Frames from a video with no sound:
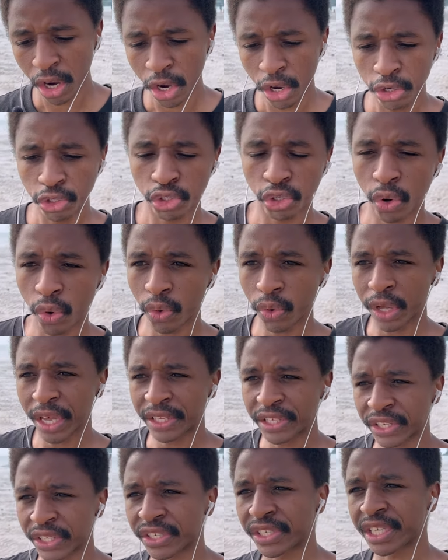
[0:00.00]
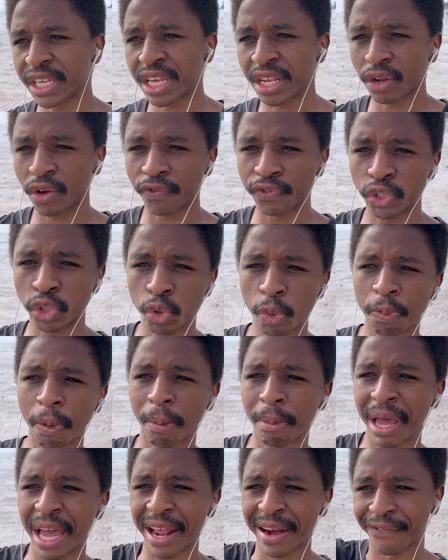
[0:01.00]
So it's a scene of
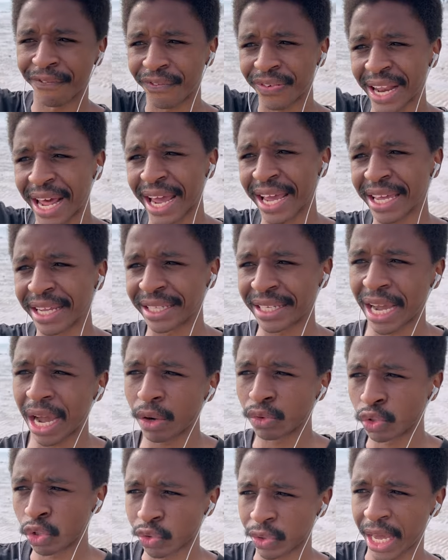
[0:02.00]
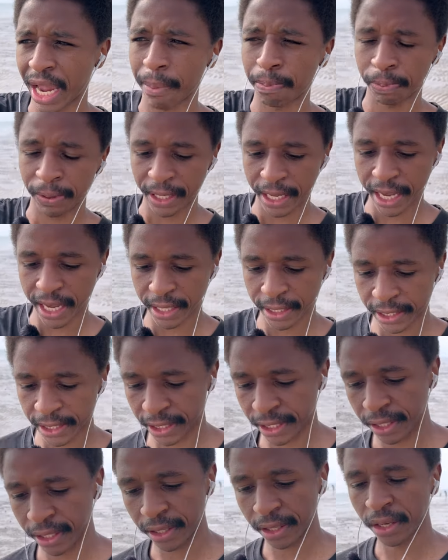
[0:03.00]
Superman flying down to that
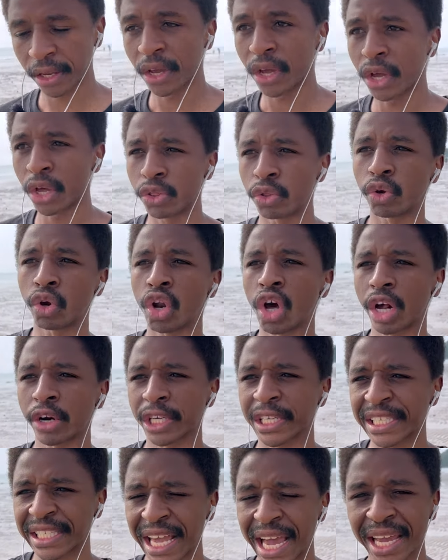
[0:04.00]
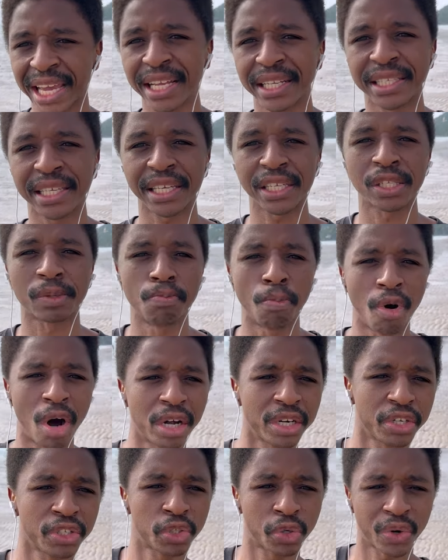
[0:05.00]
place. There are a lot of scientists
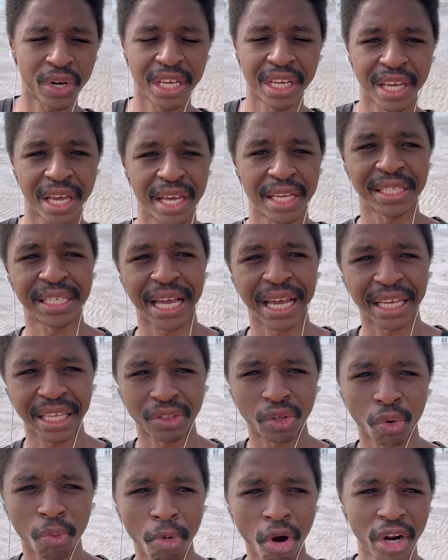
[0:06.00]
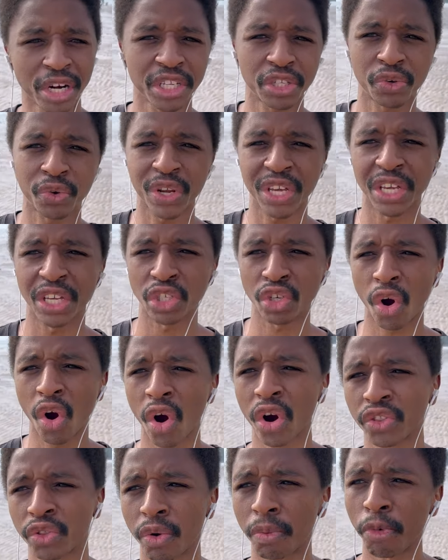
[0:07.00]
monitoring his, like, they're monitoring his
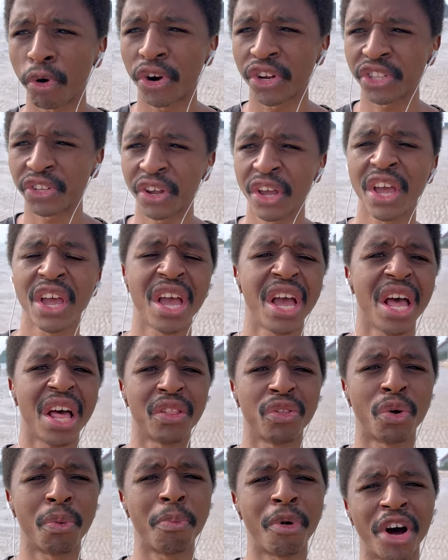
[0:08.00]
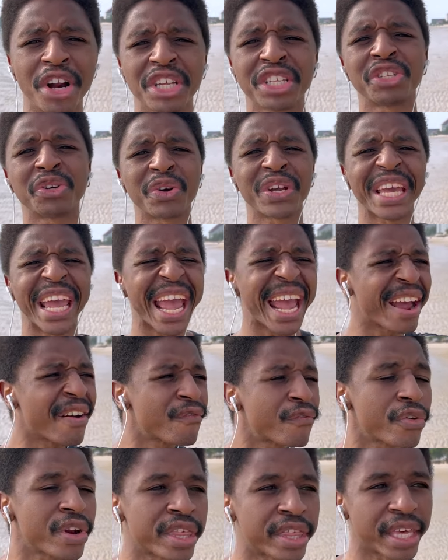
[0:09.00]
heart, they're monitoring
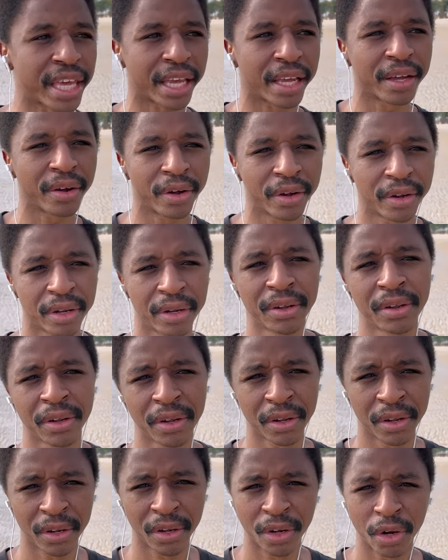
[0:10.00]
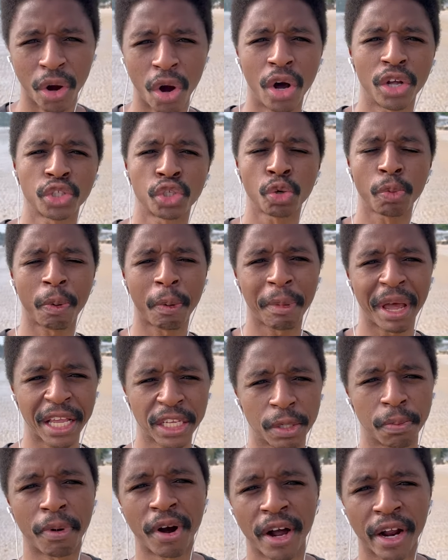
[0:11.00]
everything on
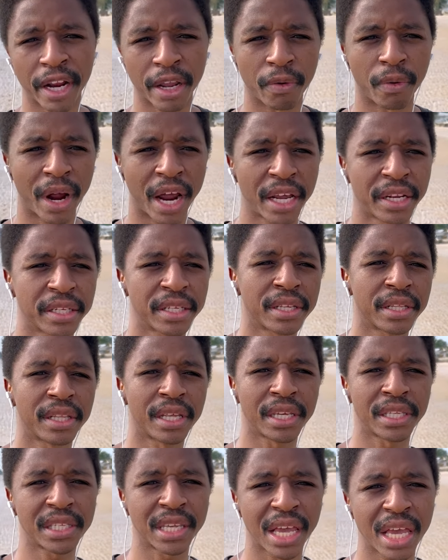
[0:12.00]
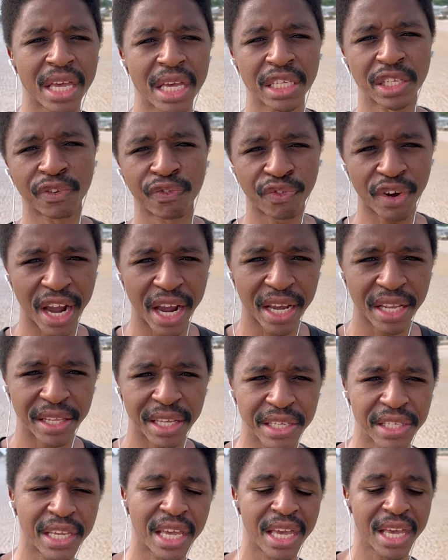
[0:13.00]
Superman's body, right? They say he's fine, they
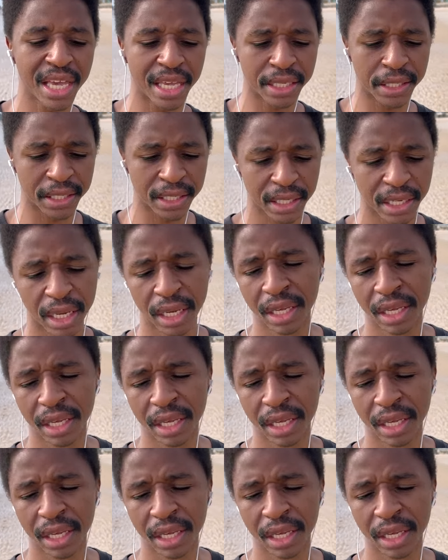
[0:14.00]
say he's